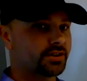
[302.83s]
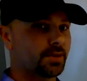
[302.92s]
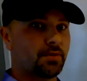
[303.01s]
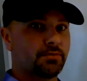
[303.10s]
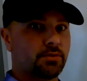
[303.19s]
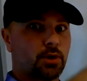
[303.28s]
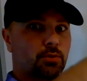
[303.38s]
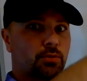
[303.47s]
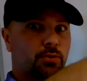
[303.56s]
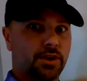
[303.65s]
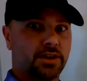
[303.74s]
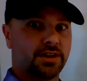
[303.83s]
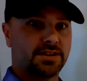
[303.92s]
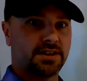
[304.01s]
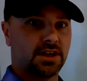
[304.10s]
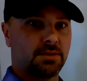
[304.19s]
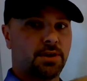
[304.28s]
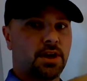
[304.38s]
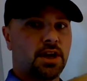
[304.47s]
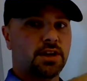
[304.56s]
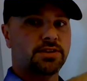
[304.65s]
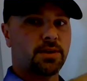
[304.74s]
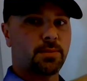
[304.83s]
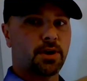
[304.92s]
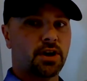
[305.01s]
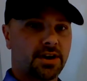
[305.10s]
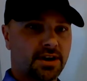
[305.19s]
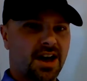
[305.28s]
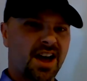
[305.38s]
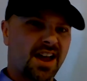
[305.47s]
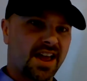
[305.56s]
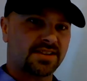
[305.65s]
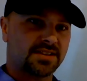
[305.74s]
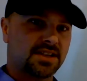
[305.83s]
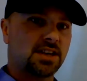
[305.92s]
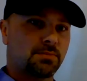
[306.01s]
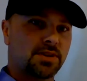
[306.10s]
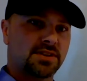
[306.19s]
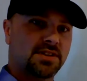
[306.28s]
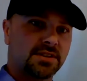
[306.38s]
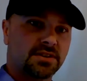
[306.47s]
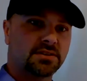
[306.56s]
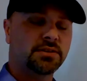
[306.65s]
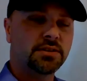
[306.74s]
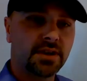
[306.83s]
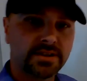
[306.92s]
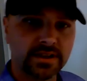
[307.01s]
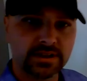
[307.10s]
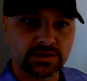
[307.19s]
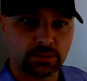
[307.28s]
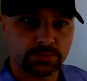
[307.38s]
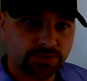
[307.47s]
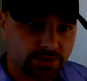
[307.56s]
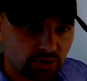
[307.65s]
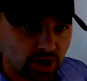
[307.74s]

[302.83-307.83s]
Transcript: Some of them are really steep, some are not as steep, but still a ski slope, still